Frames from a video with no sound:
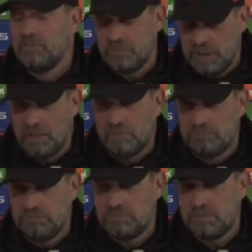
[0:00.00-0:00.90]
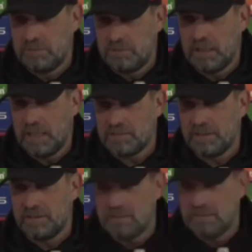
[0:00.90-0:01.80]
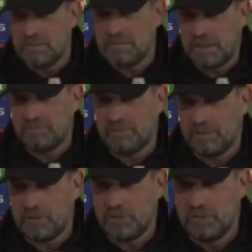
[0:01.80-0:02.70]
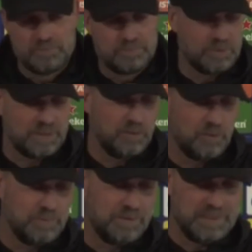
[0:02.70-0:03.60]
Yeah, the last thing's definitely true. You can only win